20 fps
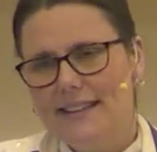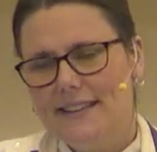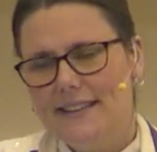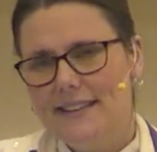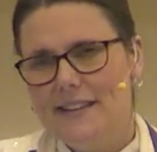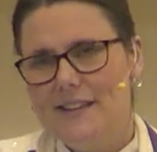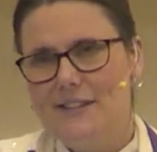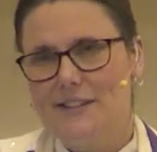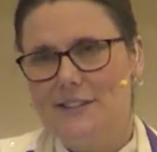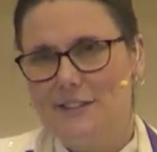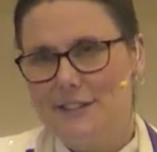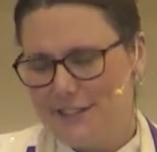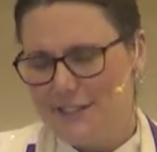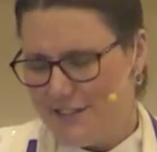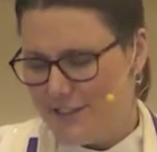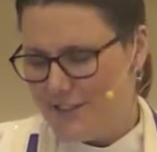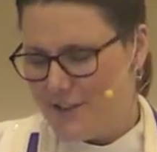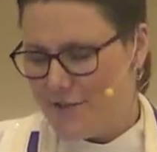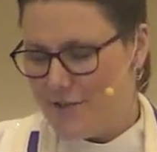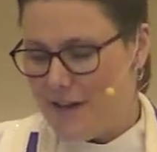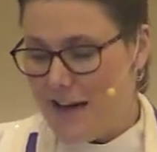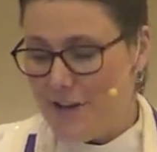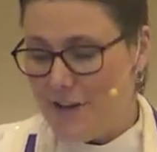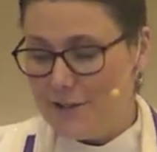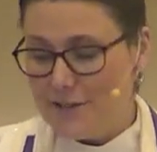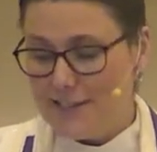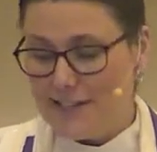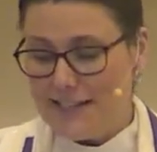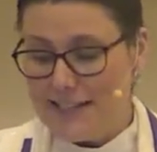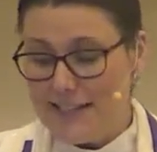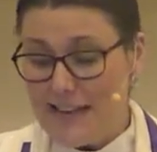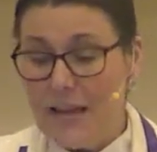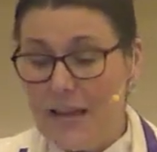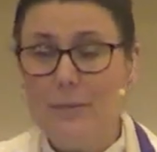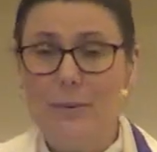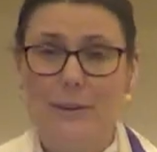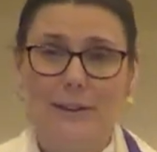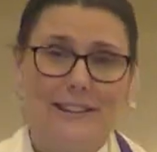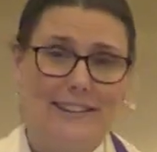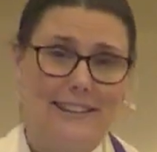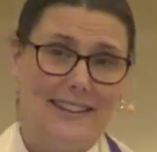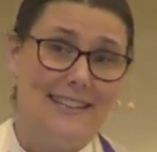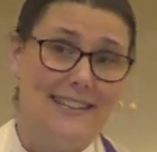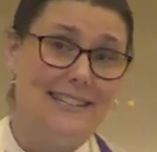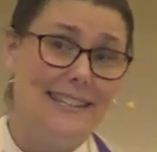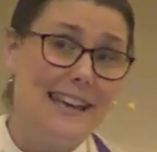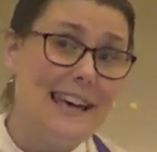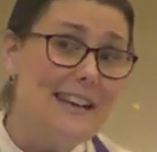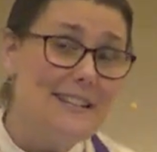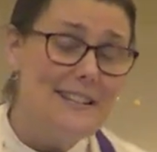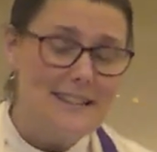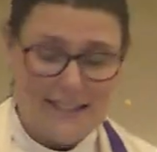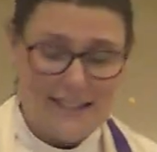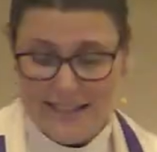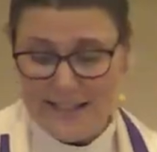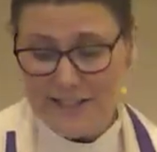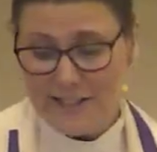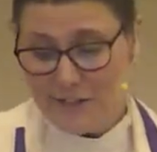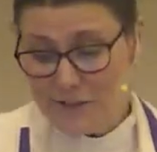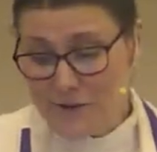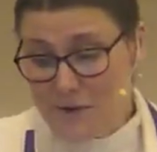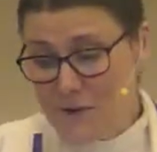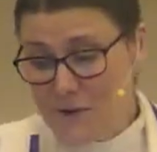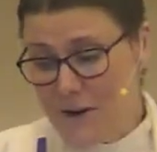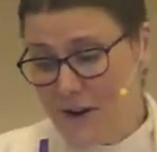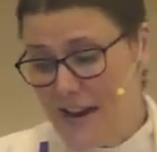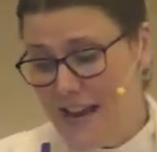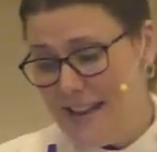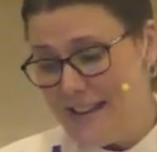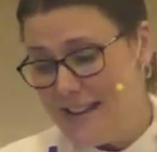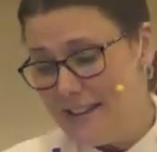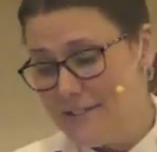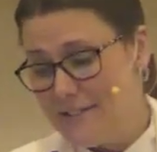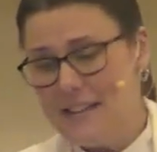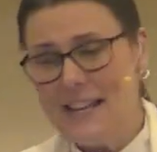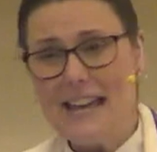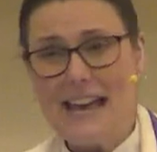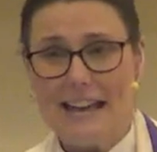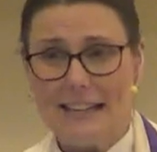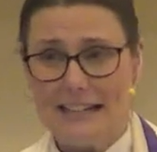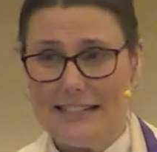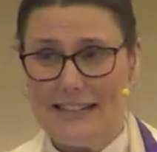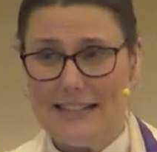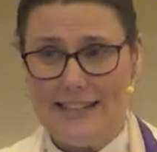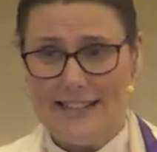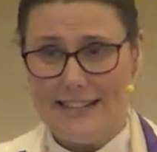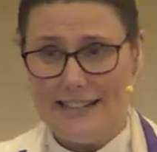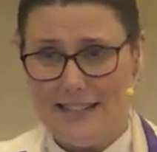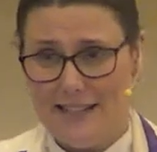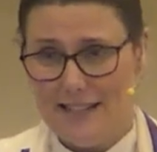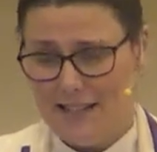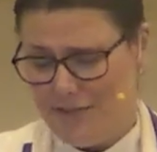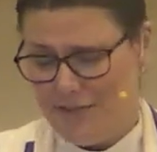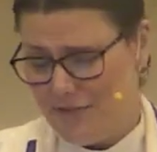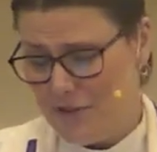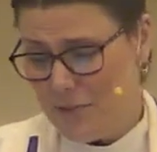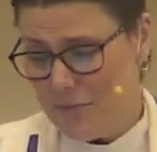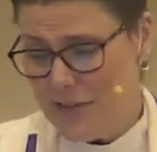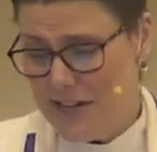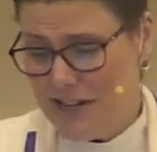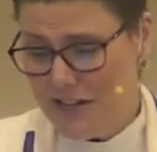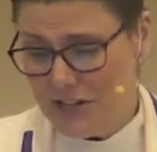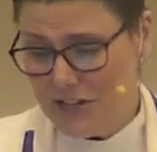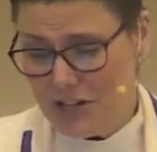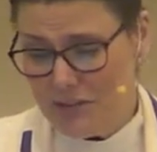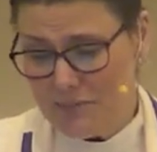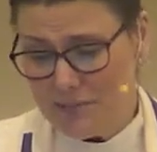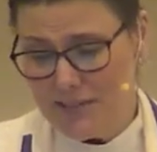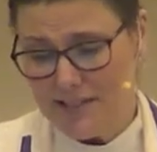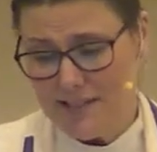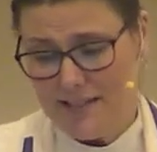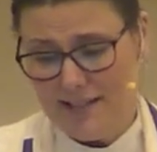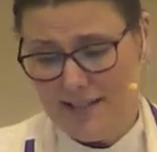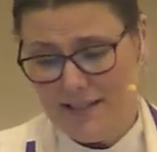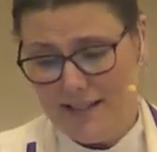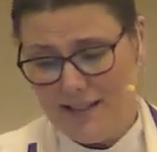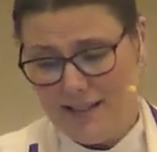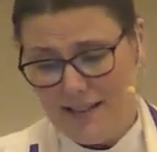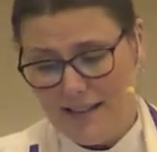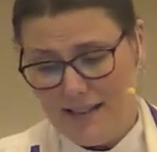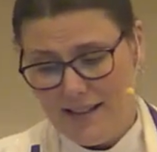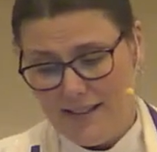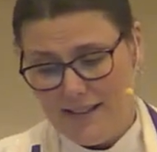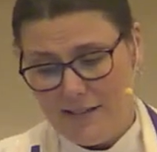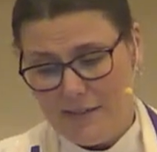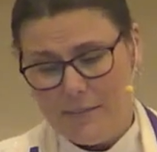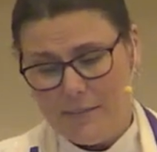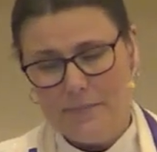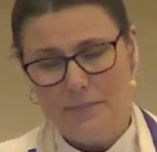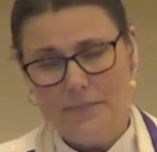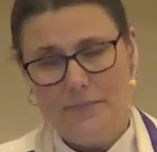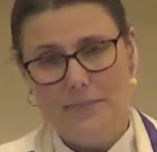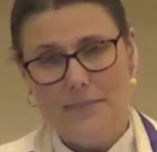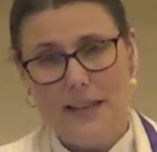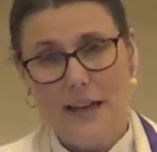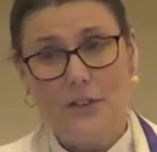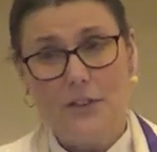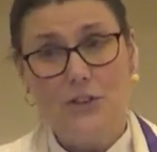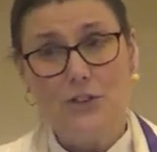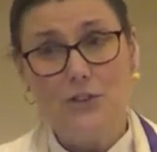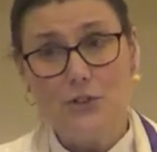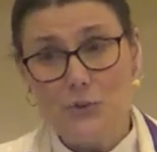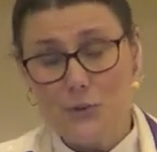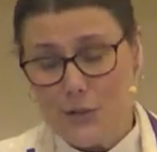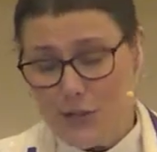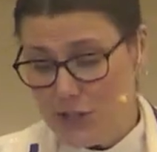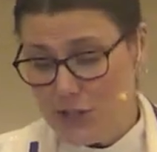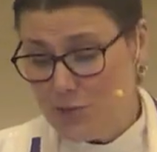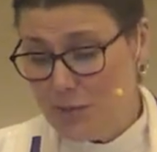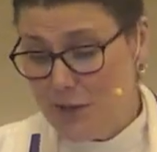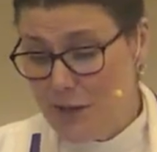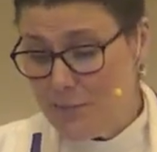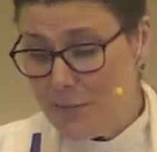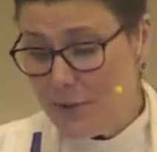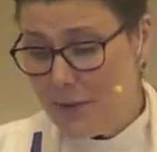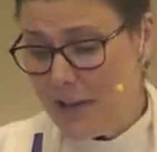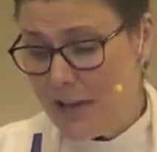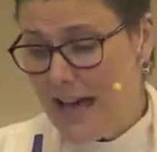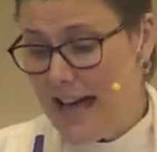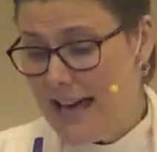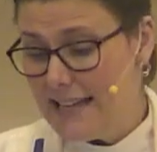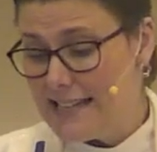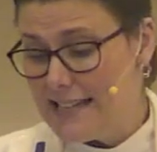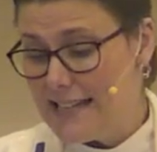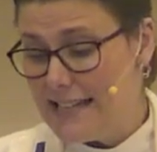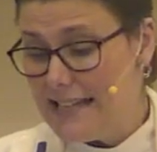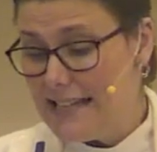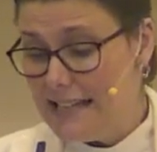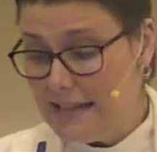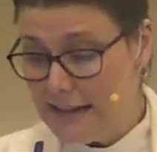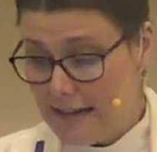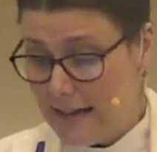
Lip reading: The adults around the table then tell the story of the Exodus from Egypt, how the Jewish people had to eat